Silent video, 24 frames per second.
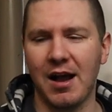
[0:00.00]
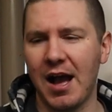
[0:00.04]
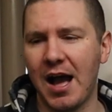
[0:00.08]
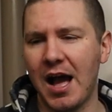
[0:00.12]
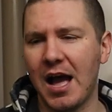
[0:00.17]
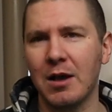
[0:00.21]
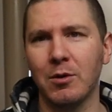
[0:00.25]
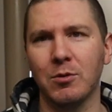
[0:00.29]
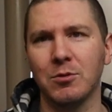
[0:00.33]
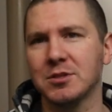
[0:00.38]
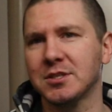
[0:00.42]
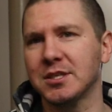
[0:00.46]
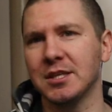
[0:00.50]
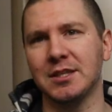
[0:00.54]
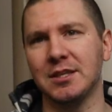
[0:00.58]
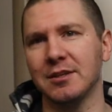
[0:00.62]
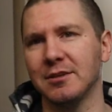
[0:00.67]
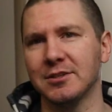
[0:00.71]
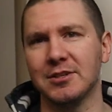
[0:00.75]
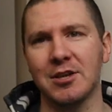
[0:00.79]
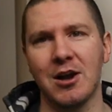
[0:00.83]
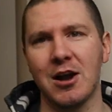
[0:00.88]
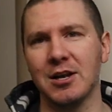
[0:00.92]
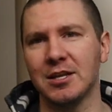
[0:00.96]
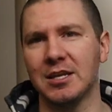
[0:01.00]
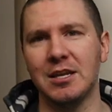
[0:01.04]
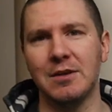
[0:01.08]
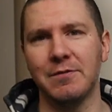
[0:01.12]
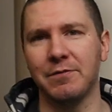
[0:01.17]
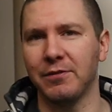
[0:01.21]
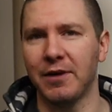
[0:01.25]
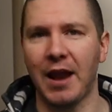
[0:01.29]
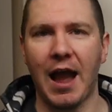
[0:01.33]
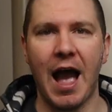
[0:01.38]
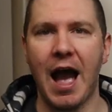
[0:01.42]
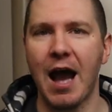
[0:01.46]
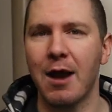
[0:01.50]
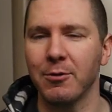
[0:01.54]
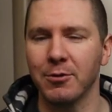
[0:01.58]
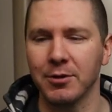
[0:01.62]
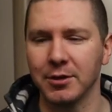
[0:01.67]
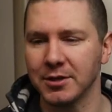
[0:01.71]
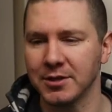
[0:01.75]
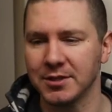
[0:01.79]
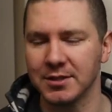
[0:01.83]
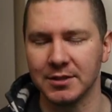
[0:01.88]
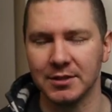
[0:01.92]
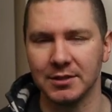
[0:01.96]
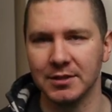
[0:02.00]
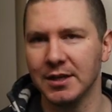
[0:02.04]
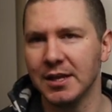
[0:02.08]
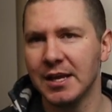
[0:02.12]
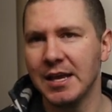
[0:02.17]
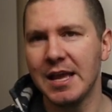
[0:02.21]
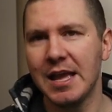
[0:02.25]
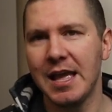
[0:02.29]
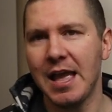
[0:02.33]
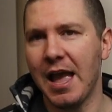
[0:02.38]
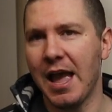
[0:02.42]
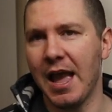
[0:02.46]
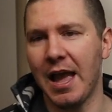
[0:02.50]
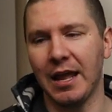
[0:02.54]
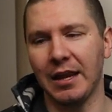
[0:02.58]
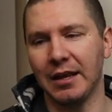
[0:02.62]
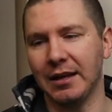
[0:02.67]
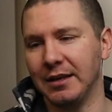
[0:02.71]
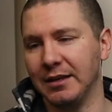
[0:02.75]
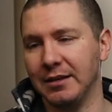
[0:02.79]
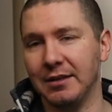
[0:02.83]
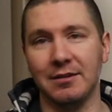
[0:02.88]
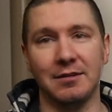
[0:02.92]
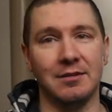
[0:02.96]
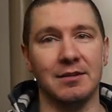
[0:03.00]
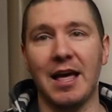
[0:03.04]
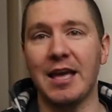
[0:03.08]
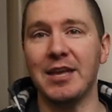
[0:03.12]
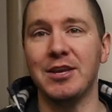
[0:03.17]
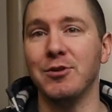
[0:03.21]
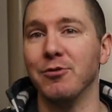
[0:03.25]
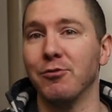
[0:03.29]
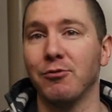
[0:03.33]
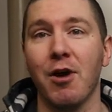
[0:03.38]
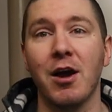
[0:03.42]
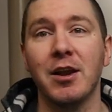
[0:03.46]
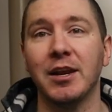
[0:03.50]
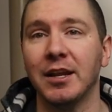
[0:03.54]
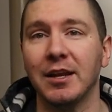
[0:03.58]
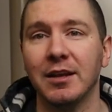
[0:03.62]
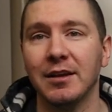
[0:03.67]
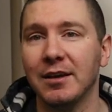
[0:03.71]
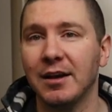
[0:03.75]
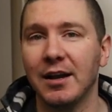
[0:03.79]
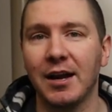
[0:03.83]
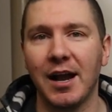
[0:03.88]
I will sit there and talk to you for hours and and let you run it.